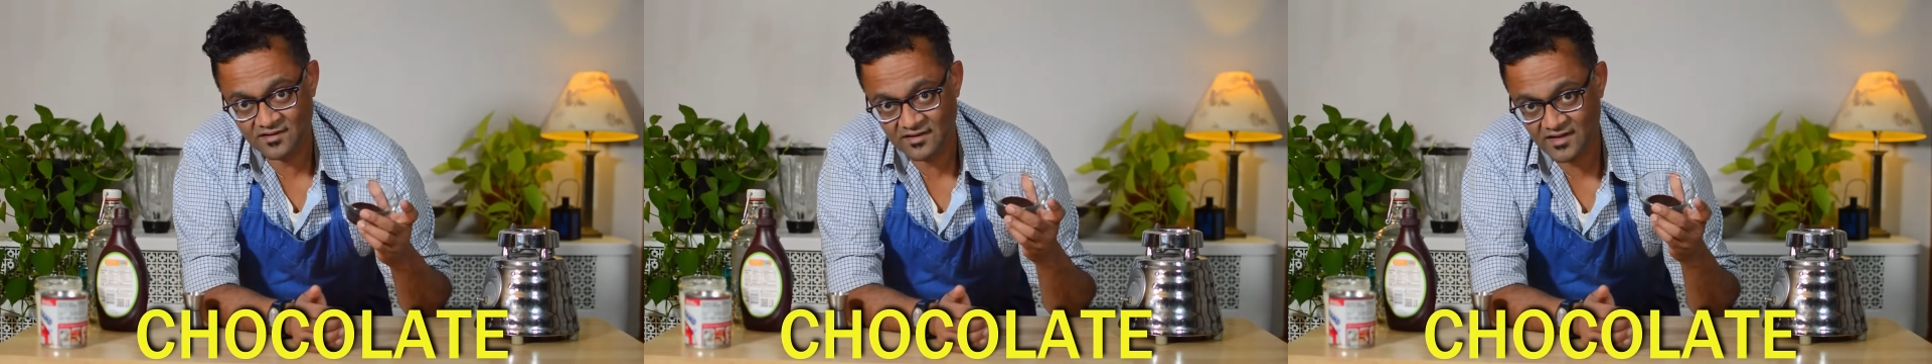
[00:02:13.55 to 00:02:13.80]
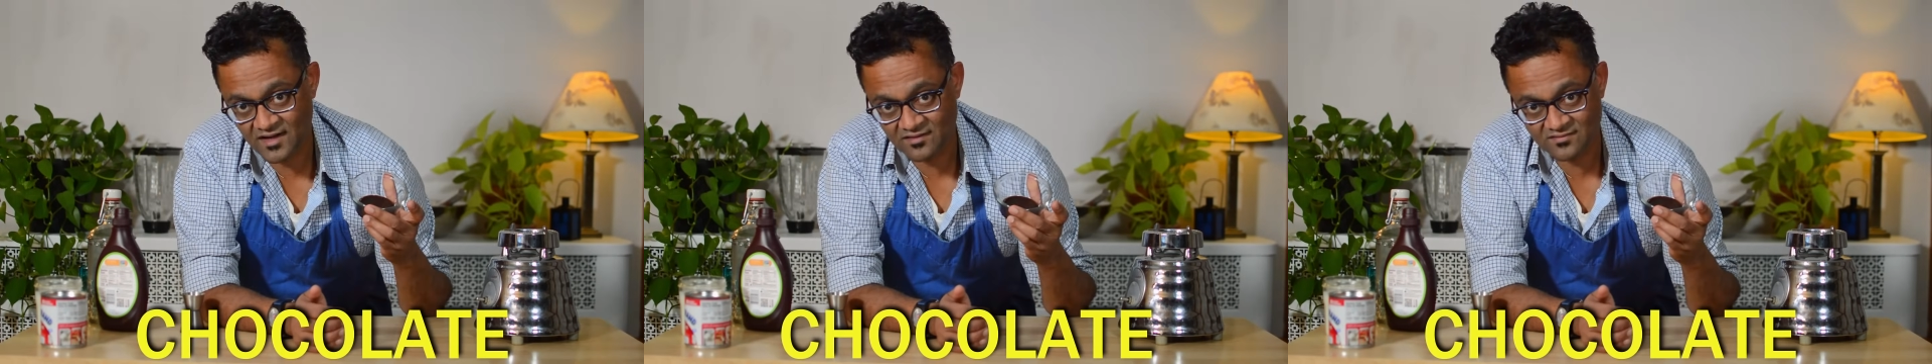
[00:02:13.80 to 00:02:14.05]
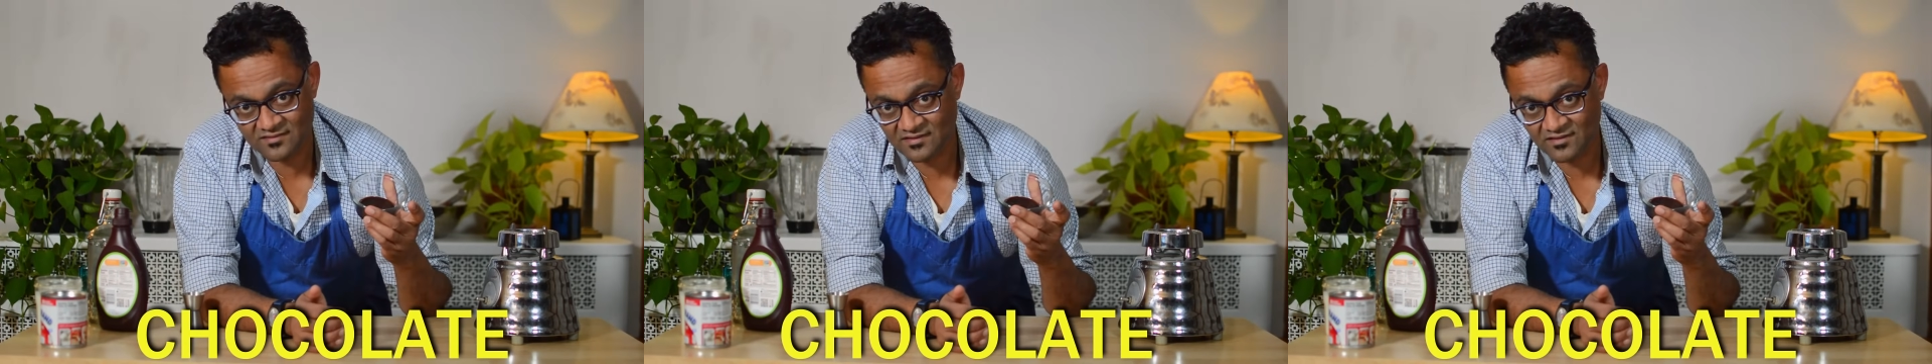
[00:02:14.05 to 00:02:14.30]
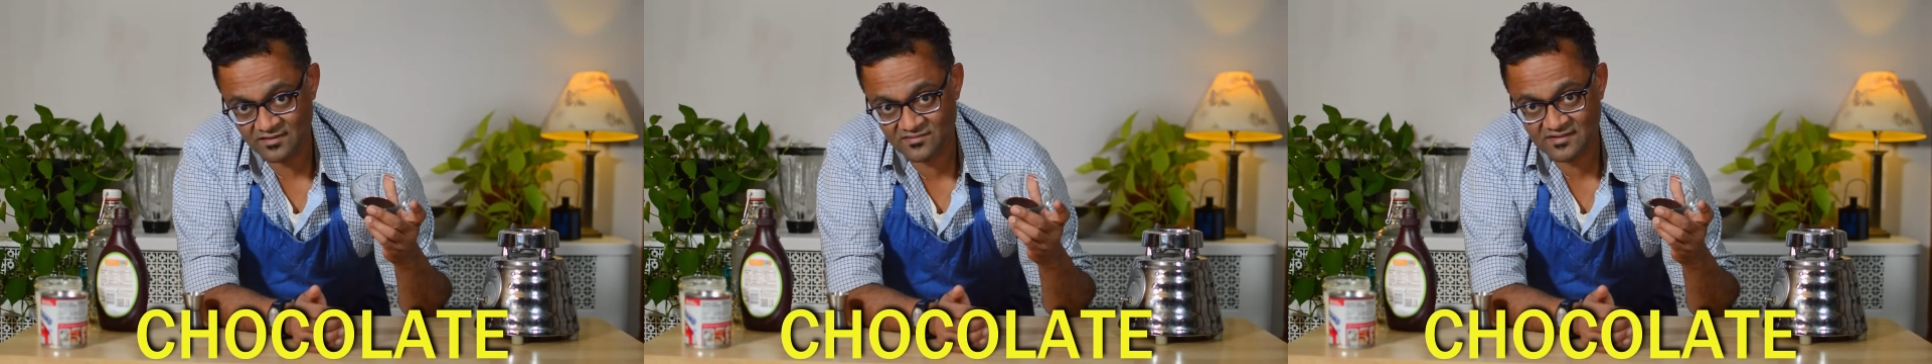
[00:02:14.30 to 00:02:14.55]
and get
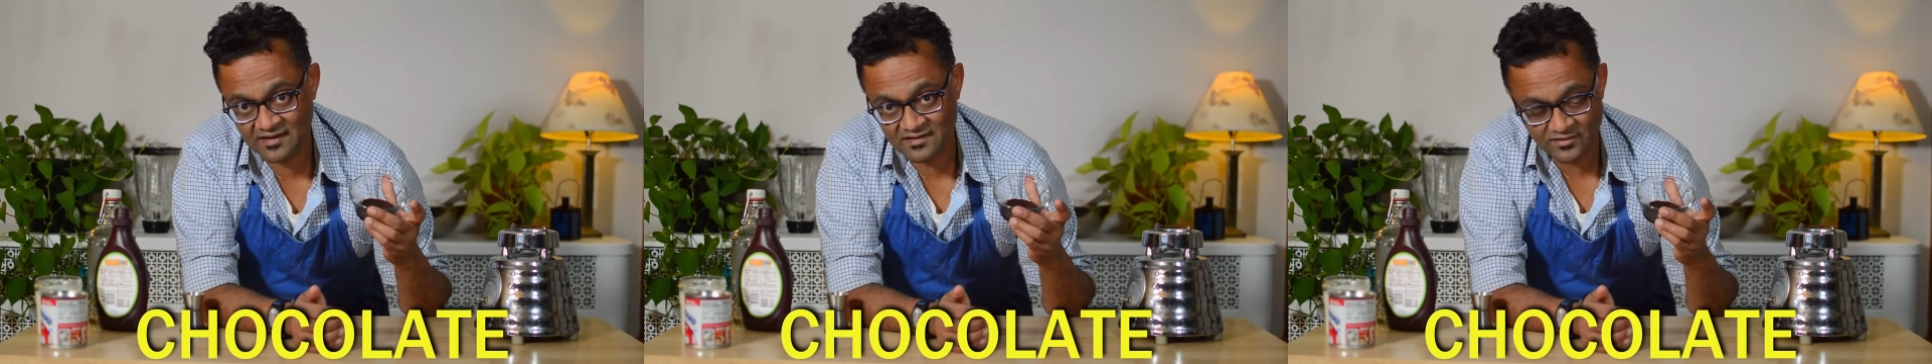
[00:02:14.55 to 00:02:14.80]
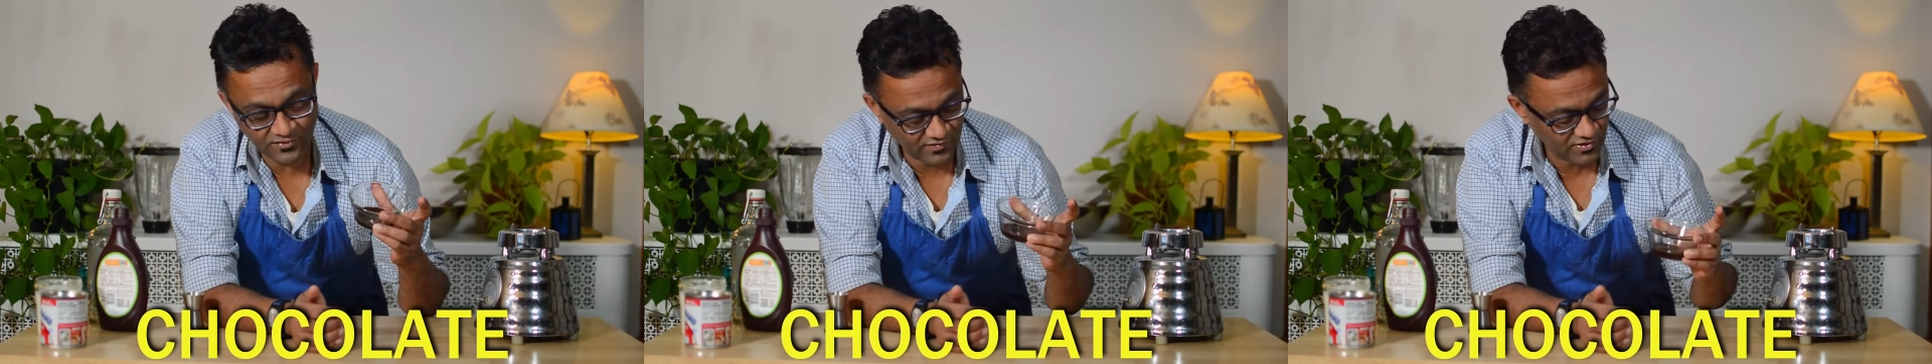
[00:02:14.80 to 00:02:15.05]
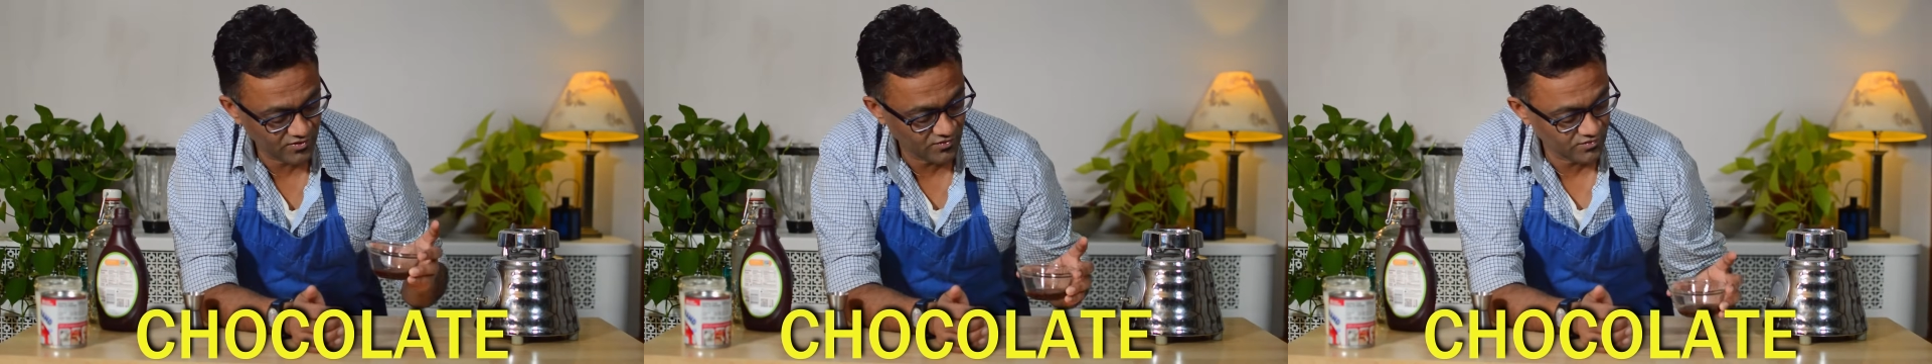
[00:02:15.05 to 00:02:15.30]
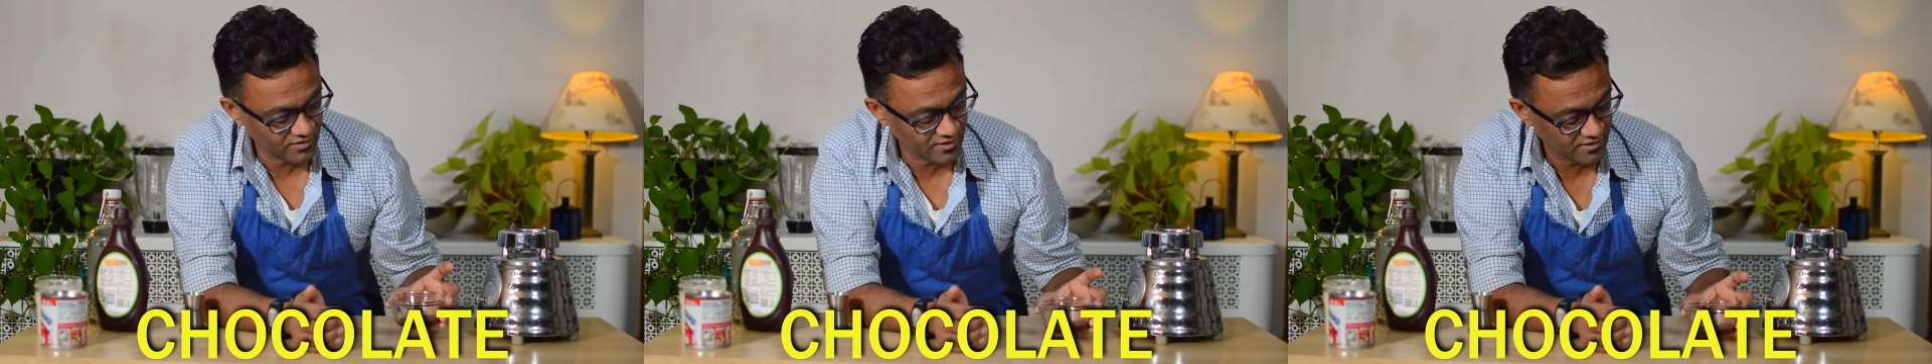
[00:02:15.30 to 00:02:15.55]
single estate
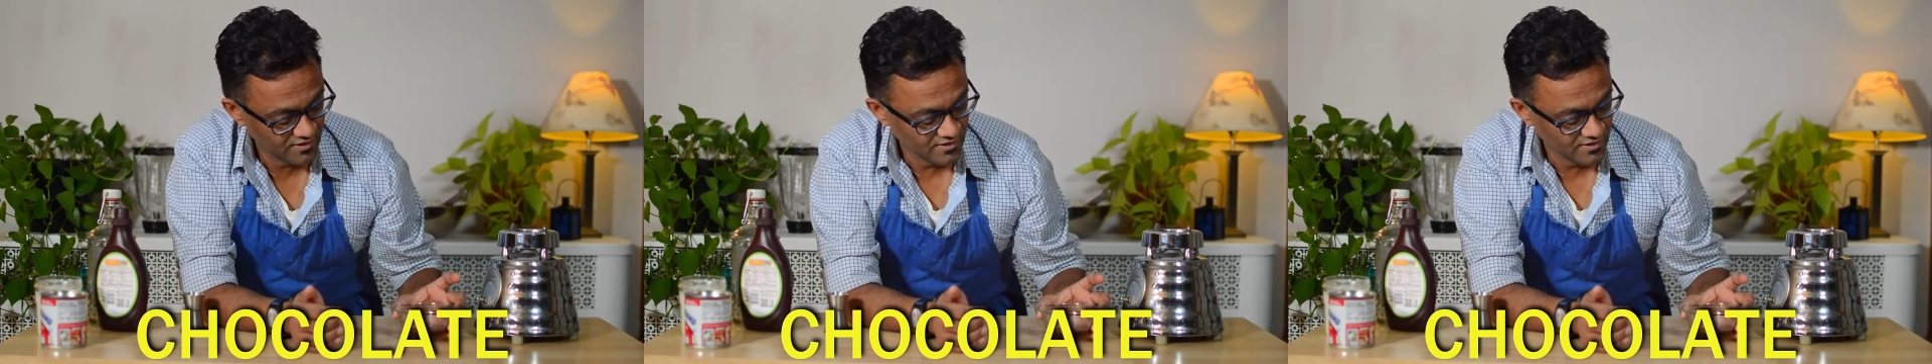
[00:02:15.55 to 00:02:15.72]
grown,